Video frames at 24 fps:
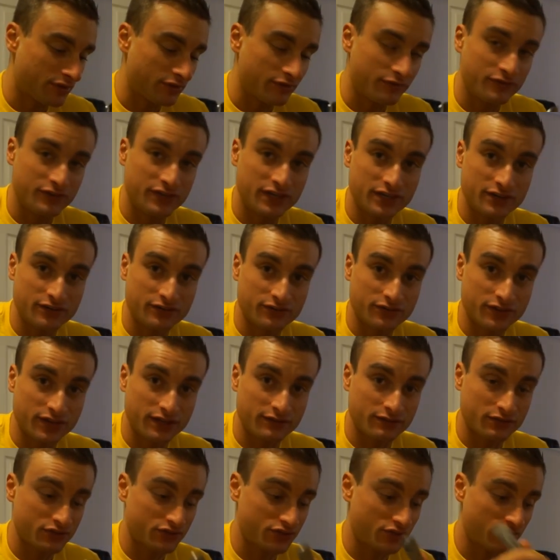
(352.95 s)
vegan
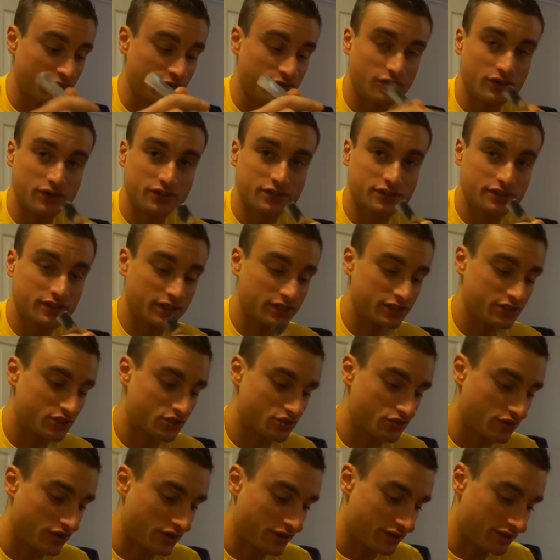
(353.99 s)
flavor. So first, let's
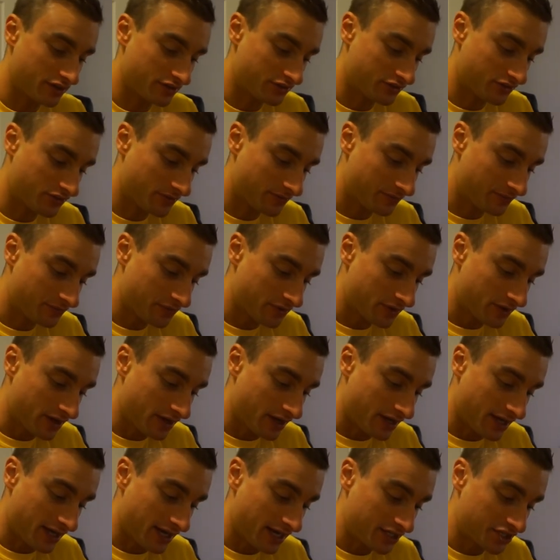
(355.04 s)
try this.
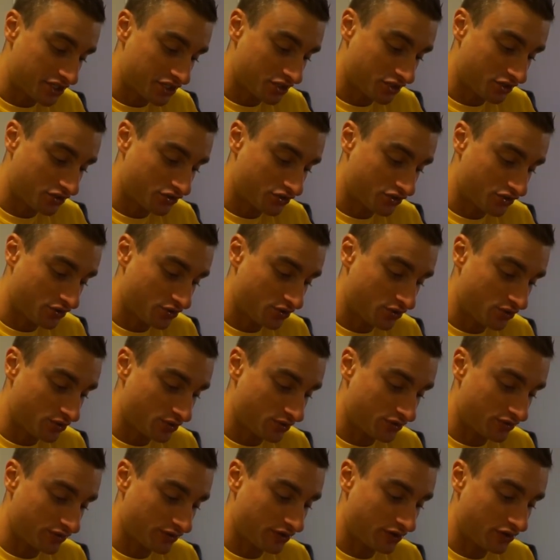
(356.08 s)
It actually looks good. Ooh,
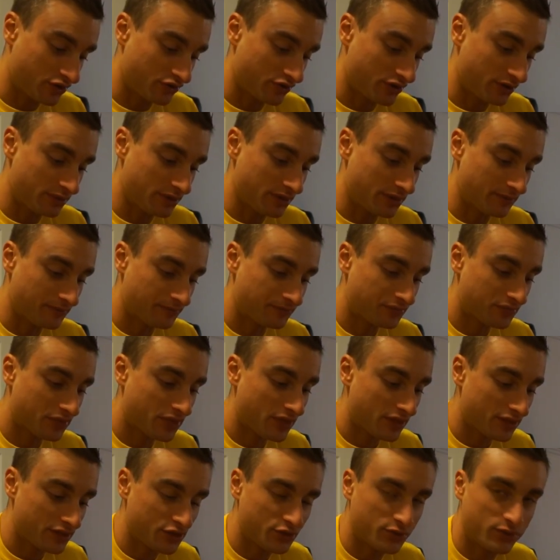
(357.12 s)
it's very creamy.
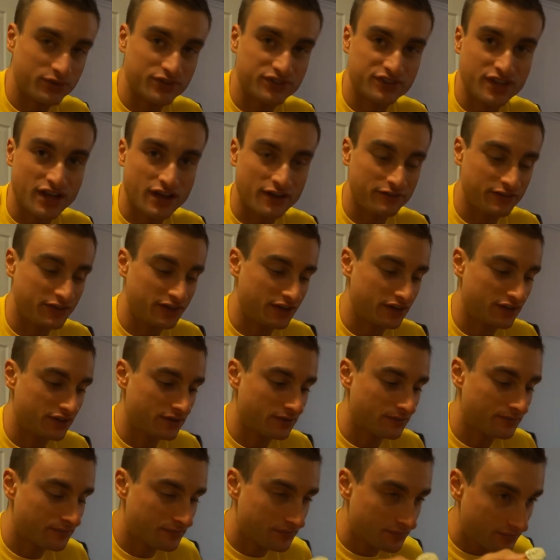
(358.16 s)
This one's not
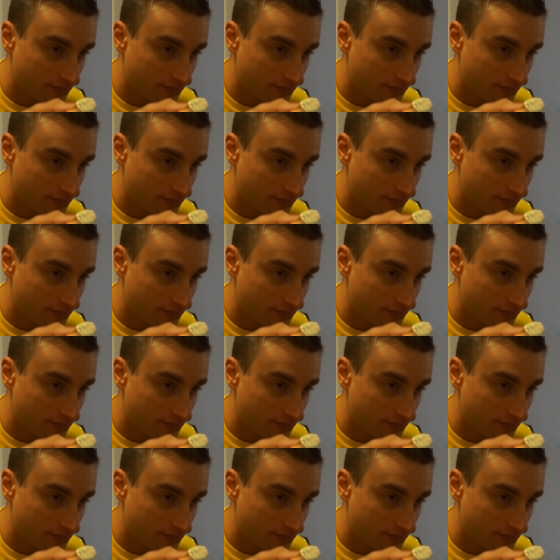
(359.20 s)
vegan.